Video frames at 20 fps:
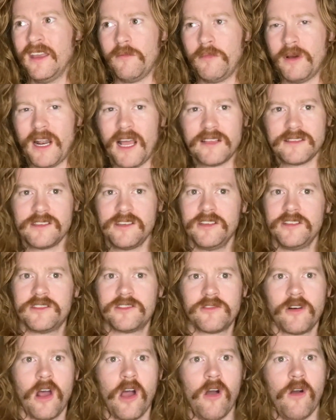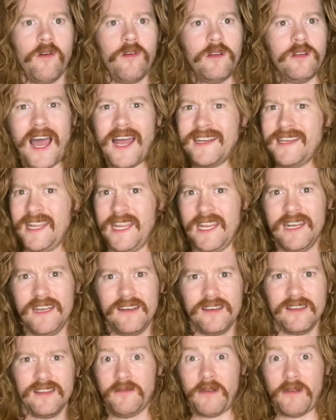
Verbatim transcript: But I stood strong. I didn't.